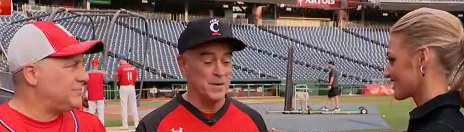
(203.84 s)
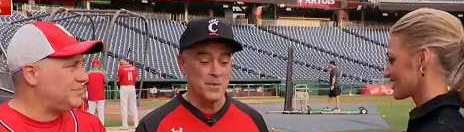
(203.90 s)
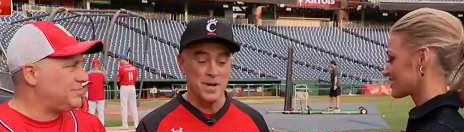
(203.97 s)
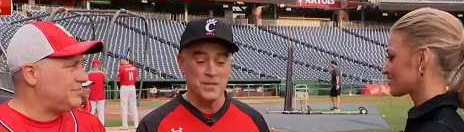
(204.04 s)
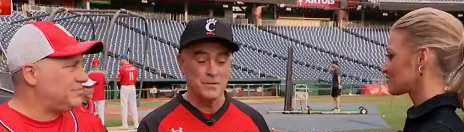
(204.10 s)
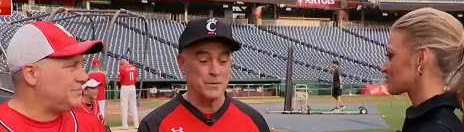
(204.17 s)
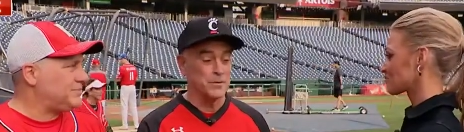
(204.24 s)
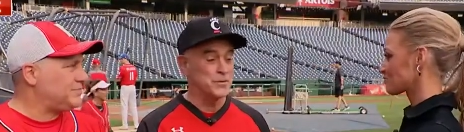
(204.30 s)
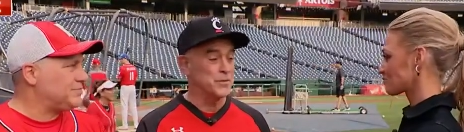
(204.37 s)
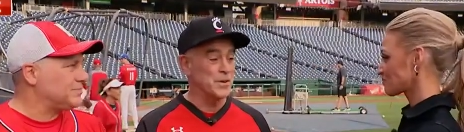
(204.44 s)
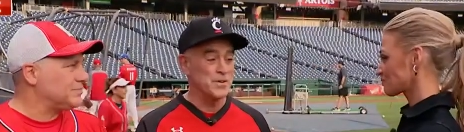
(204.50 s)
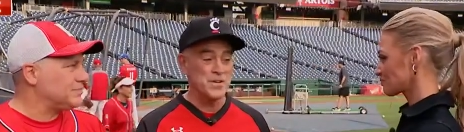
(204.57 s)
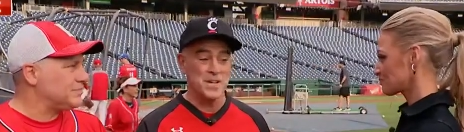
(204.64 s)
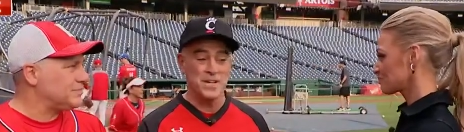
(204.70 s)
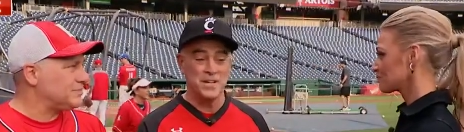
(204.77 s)
Speaker 1: went through
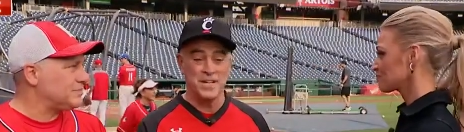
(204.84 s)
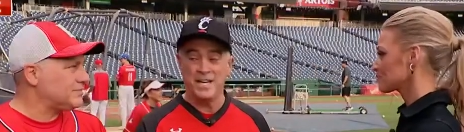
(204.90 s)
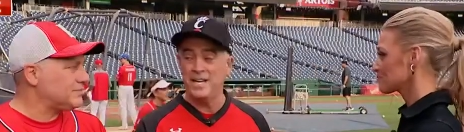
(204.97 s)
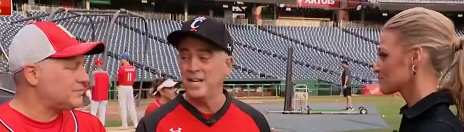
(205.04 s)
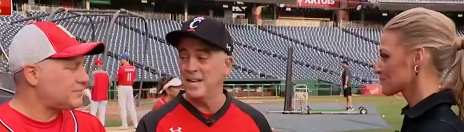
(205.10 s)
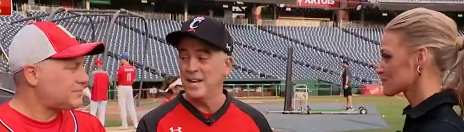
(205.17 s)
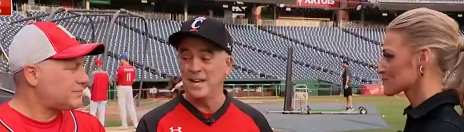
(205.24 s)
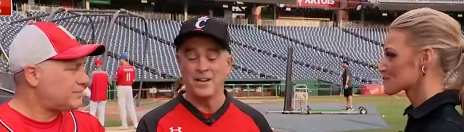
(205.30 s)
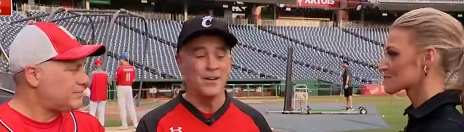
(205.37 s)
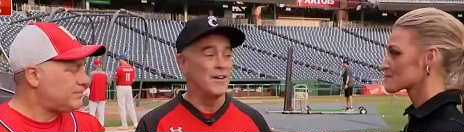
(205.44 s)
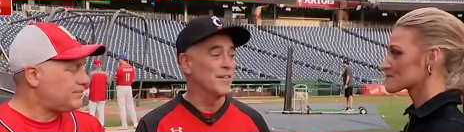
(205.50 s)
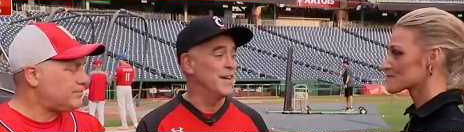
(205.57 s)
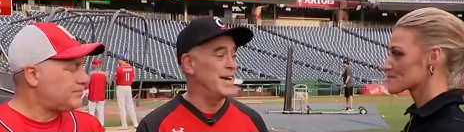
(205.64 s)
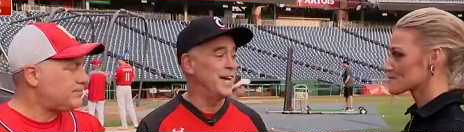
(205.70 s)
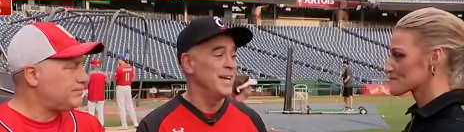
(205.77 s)
surgically and all
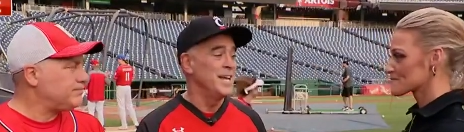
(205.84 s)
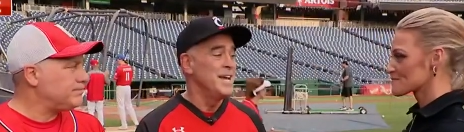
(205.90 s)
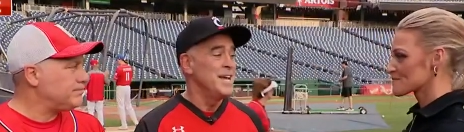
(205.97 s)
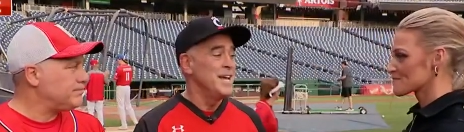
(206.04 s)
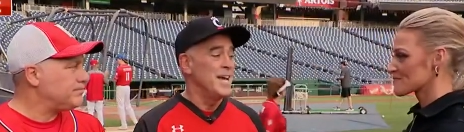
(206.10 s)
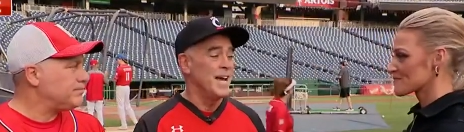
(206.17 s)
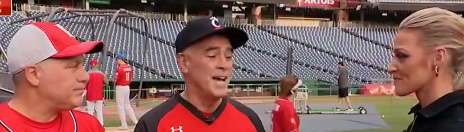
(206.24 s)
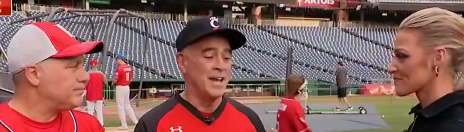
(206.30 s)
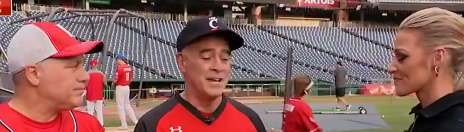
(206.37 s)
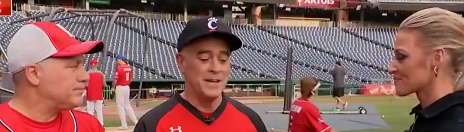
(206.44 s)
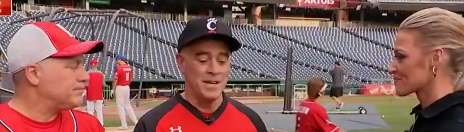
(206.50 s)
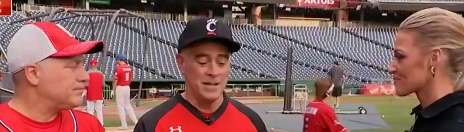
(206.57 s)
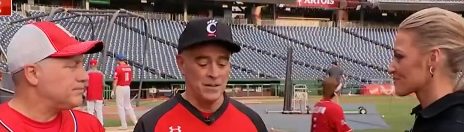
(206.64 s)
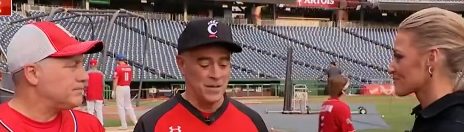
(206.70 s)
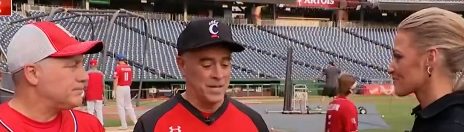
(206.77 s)
that. And
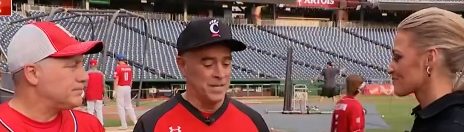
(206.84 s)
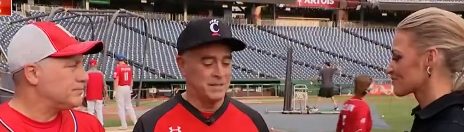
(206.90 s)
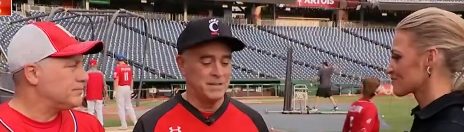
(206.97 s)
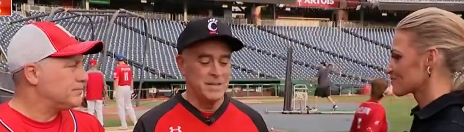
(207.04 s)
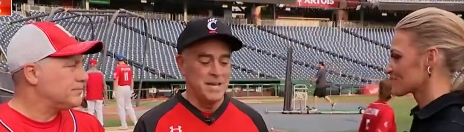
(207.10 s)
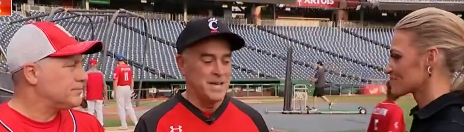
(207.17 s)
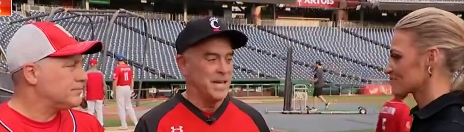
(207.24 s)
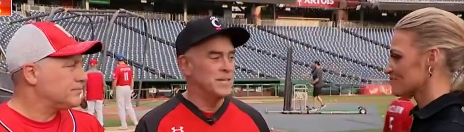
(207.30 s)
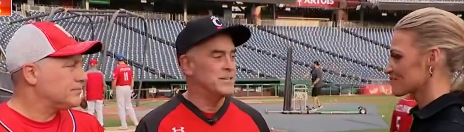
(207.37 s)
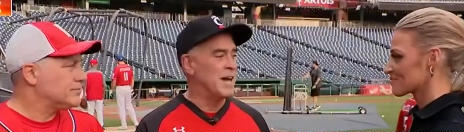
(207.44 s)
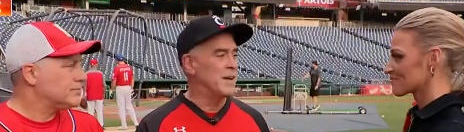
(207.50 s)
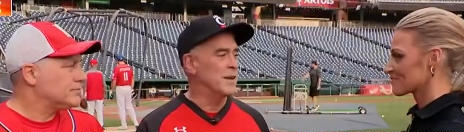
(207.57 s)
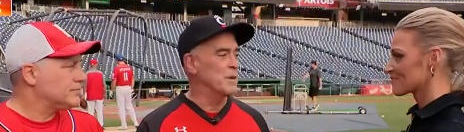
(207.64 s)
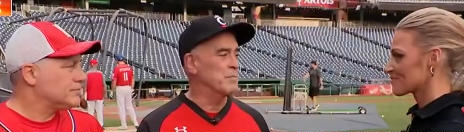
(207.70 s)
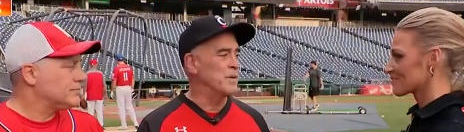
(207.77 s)
uh, look, he he's
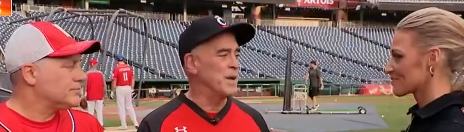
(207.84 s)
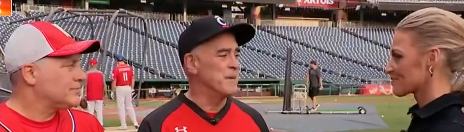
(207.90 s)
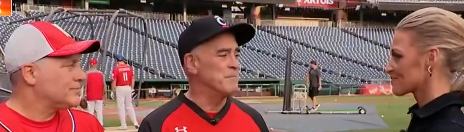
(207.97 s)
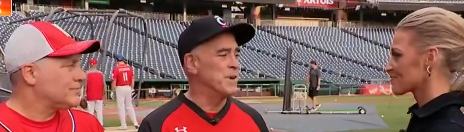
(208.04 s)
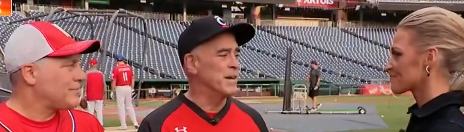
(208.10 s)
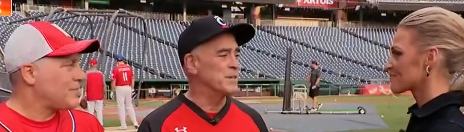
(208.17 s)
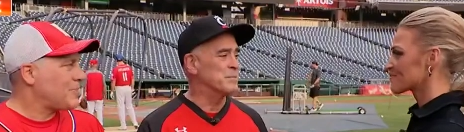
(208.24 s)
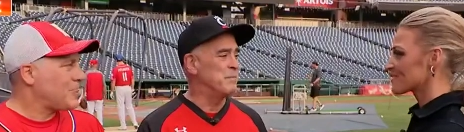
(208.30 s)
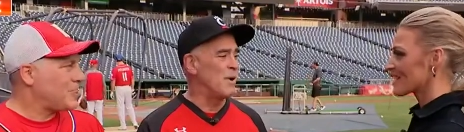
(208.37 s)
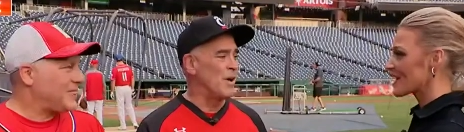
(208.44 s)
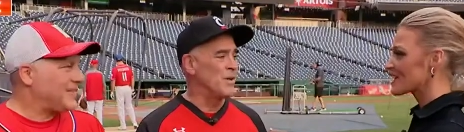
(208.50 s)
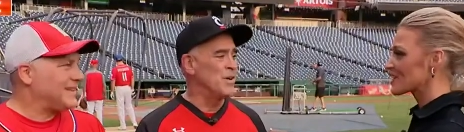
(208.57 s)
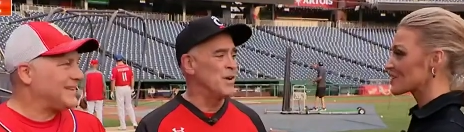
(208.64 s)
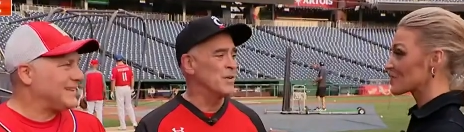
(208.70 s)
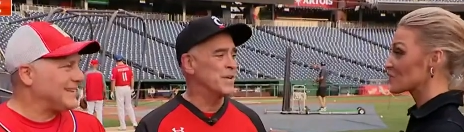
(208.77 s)
out here playing baseball.
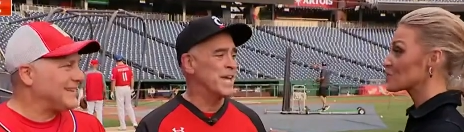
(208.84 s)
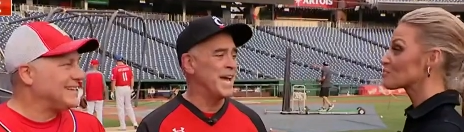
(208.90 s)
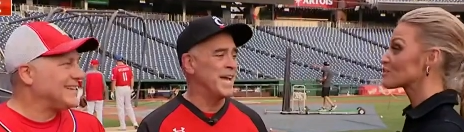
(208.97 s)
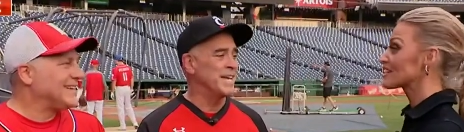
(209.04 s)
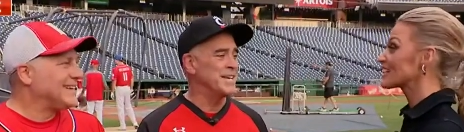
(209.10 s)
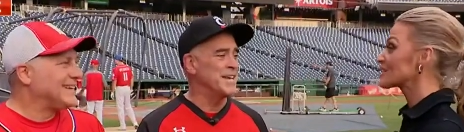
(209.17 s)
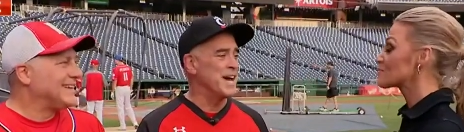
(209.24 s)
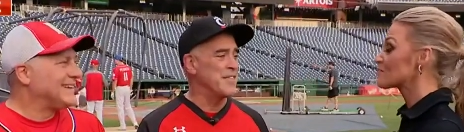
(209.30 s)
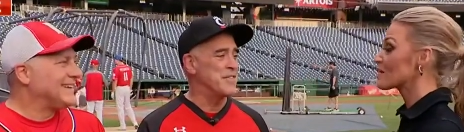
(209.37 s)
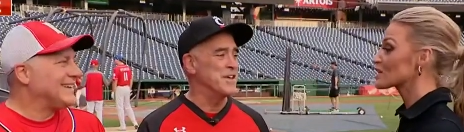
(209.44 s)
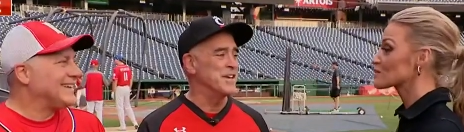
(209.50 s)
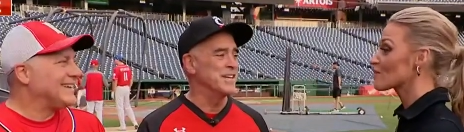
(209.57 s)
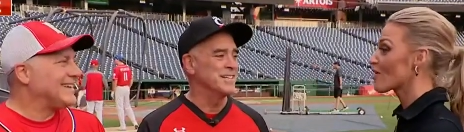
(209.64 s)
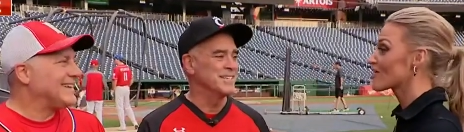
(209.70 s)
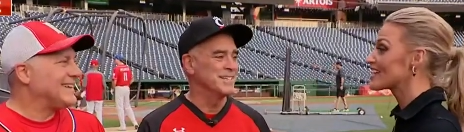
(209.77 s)
And no you, cane, played nothing.
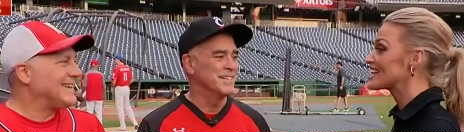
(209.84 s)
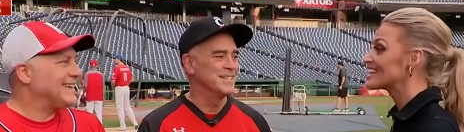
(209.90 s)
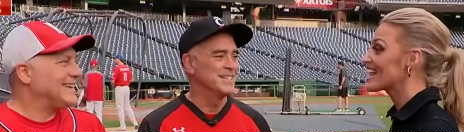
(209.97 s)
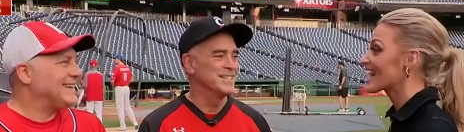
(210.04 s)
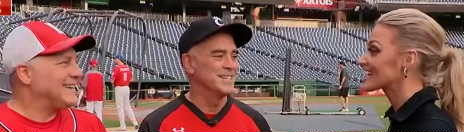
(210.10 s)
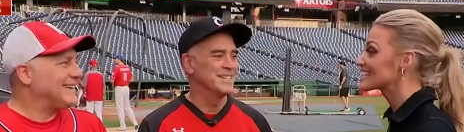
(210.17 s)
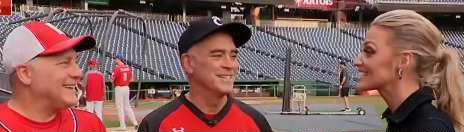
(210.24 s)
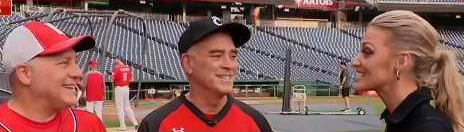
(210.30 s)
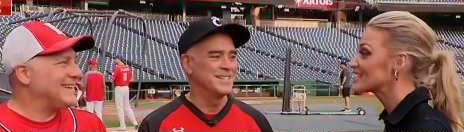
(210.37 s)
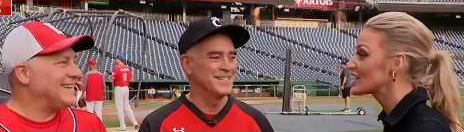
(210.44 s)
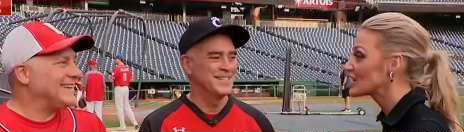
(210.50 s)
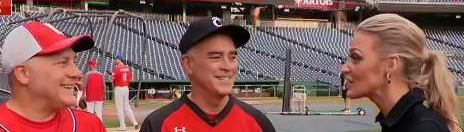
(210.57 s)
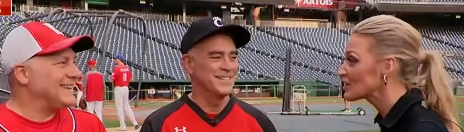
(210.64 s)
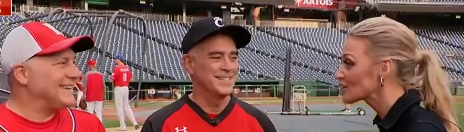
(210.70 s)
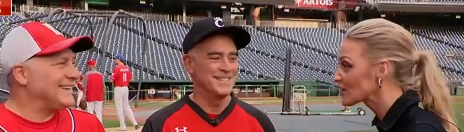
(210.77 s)
Speaker 2: baseball the next
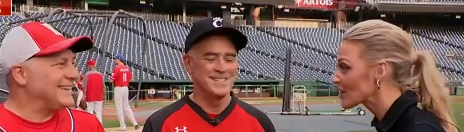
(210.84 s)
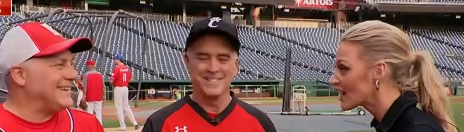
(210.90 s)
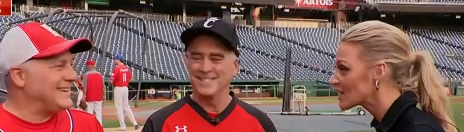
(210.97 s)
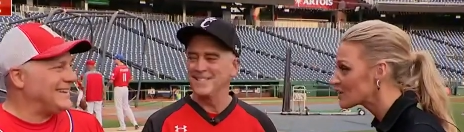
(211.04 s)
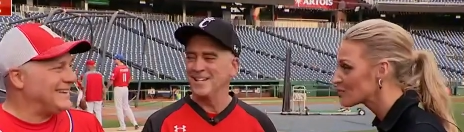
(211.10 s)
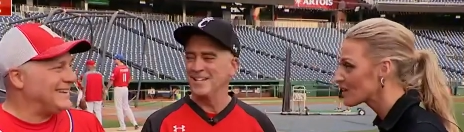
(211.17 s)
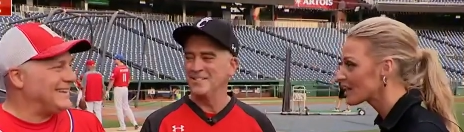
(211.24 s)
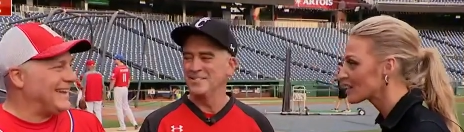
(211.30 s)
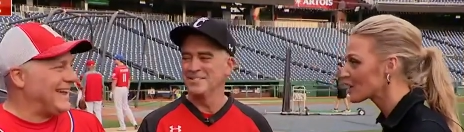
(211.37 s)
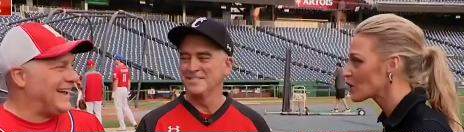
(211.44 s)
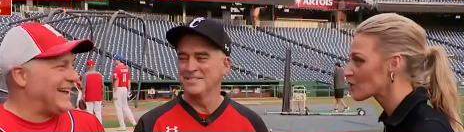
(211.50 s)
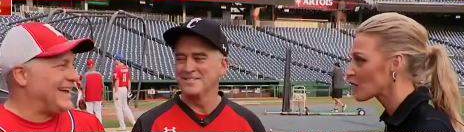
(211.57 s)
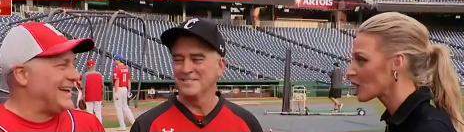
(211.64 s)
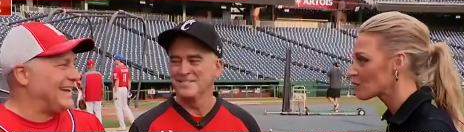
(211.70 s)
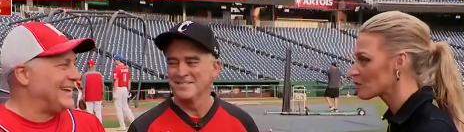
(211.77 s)
year, and you yeah. made an
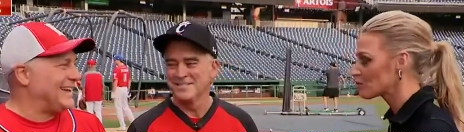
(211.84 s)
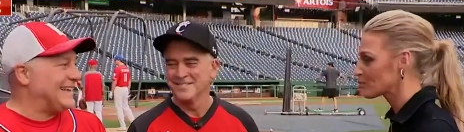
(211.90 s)
incredible